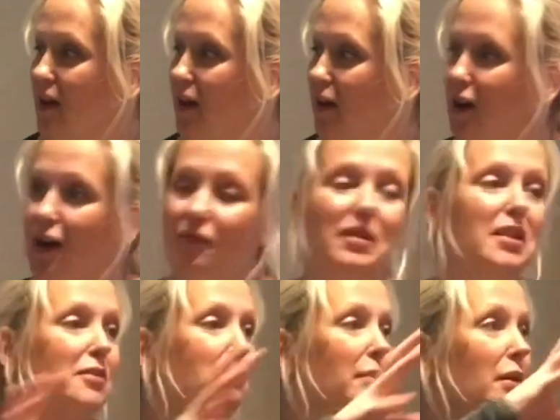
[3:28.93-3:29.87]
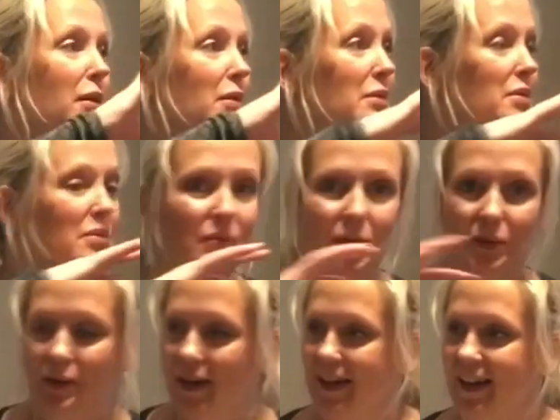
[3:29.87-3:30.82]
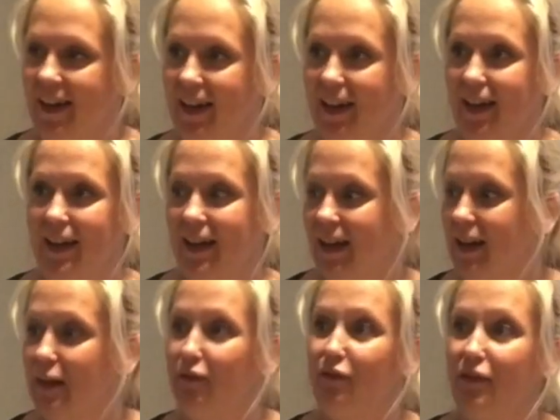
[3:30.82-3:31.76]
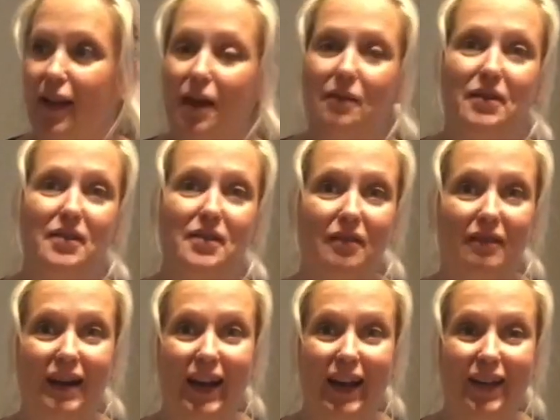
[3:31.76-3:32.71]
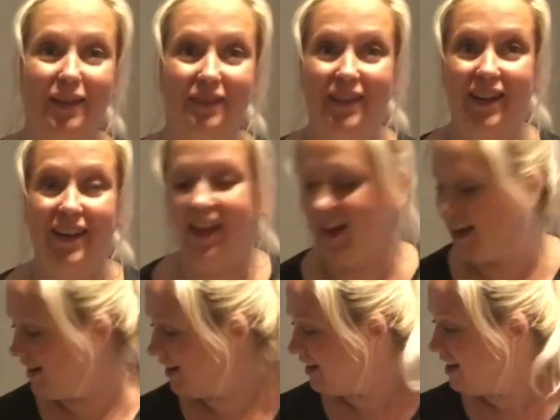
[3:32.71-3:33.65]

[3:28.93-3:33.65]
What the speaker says: all of these balloons were waiting and the flowers arrived and